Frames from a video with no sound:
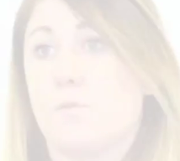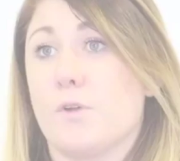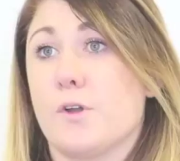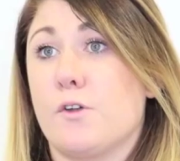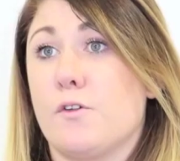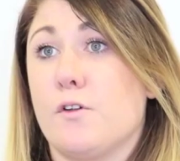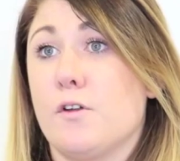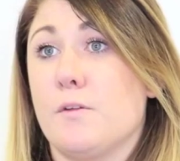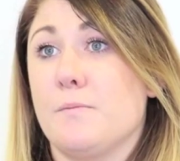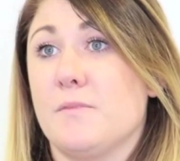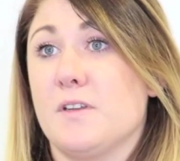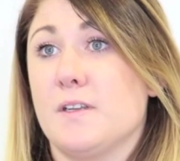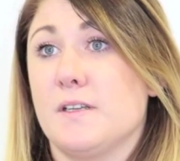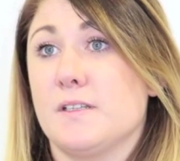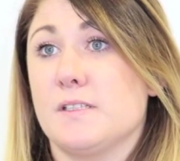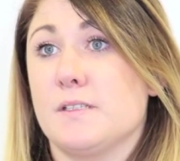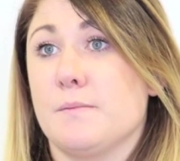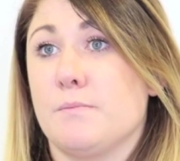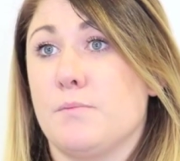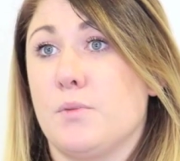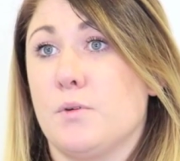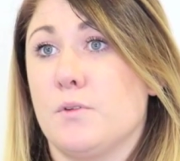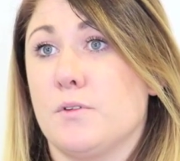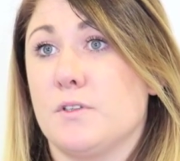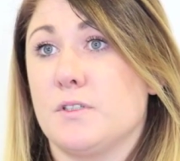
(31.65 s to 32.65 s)
Recruitment
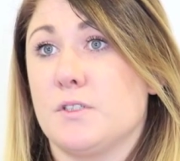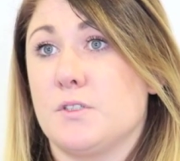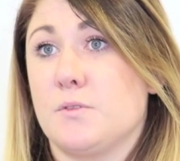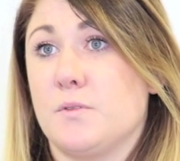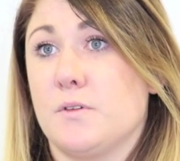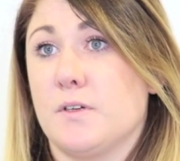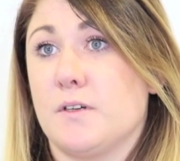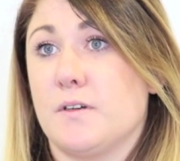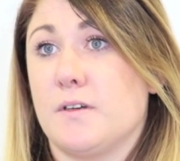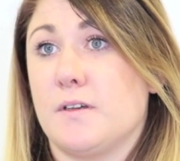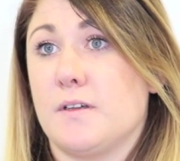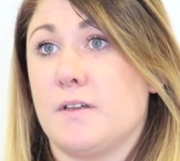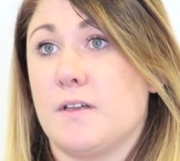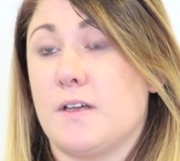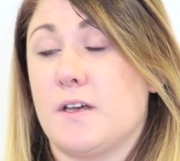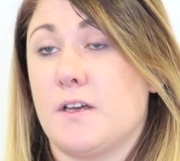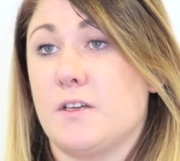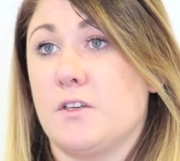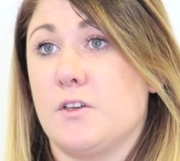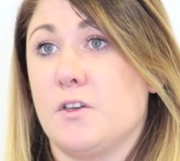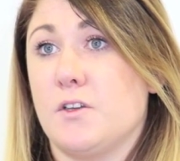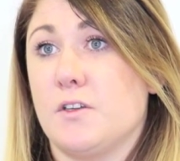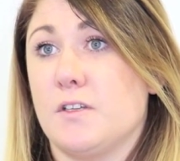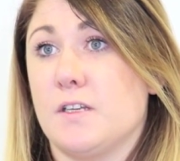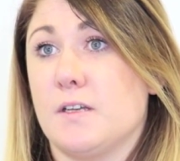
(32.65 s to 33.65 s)
is important to
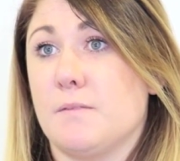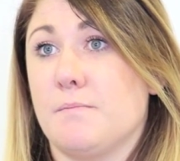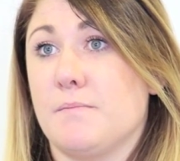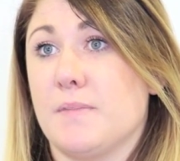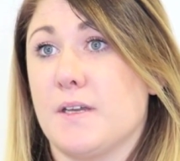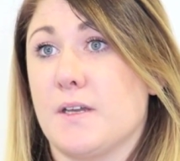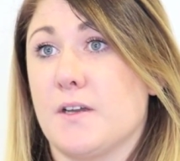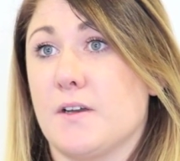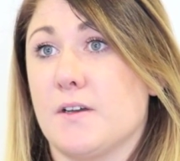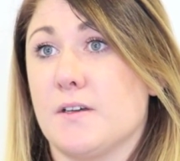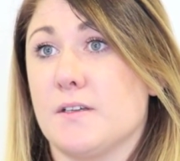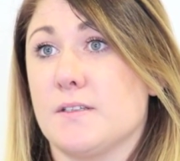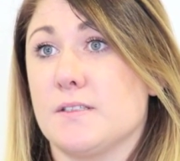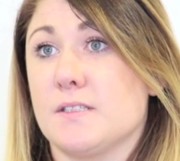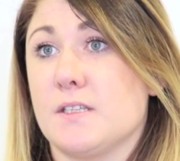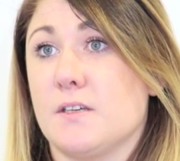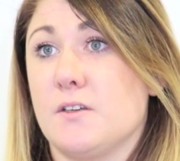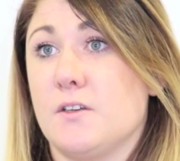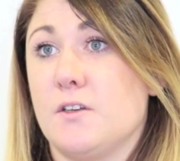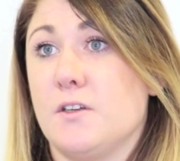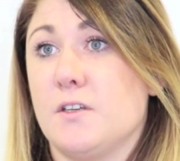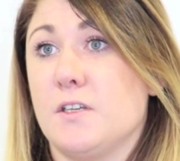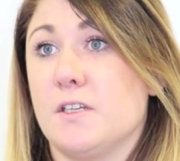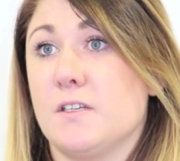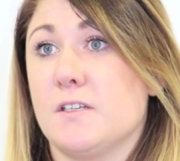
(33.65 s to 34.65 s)
a union because
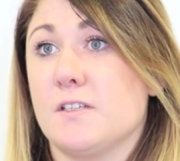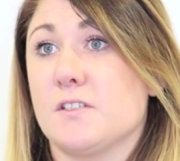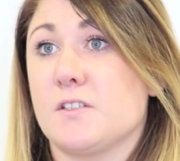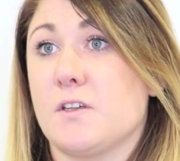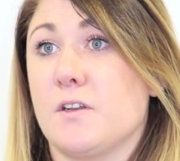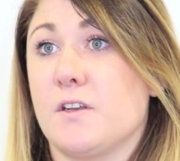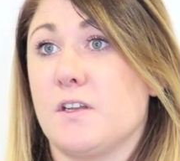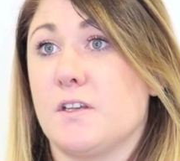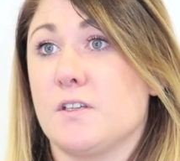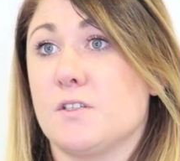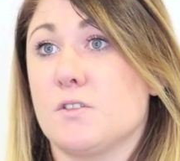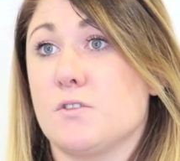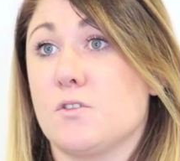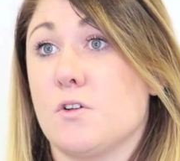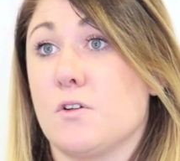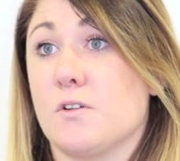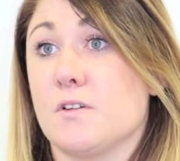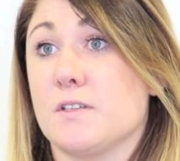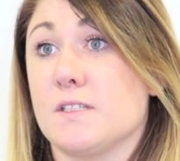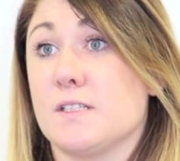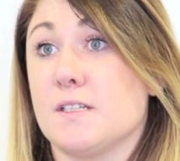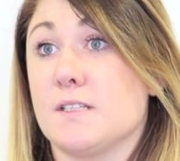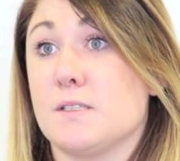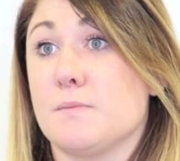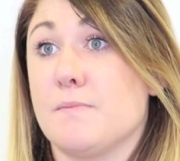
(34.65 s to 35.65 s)
a union is only as
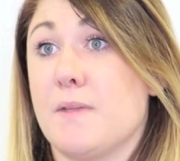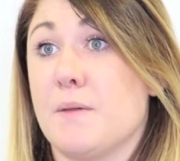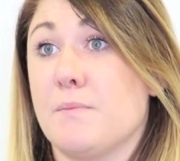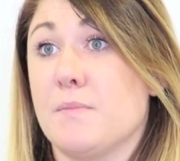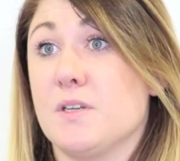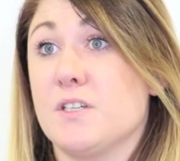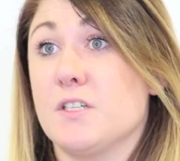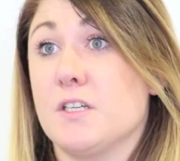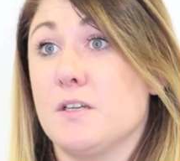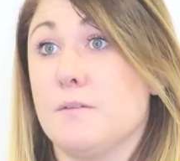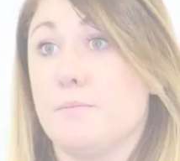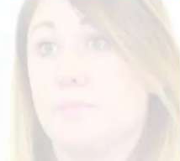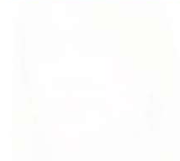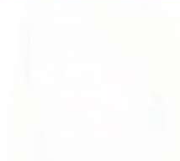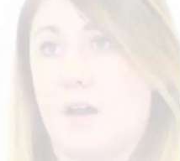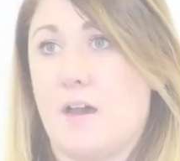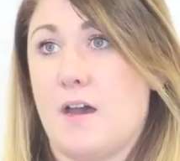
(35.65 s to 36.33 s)
strong as its membership.